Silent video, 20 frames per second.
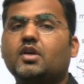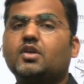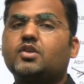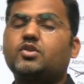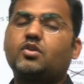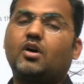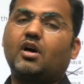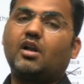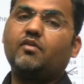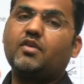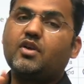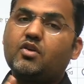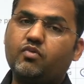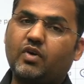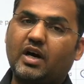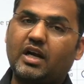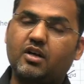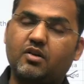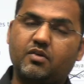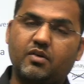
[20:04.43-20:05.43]
solving
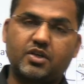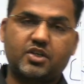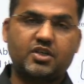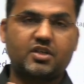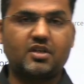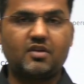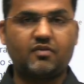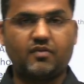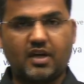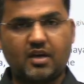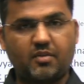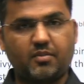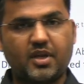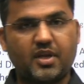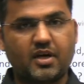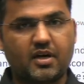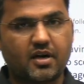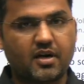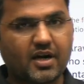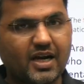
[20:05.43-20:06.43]
one question in 1
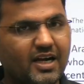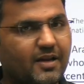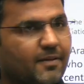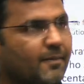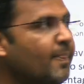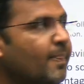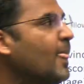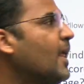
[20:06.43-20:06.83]
minute, right?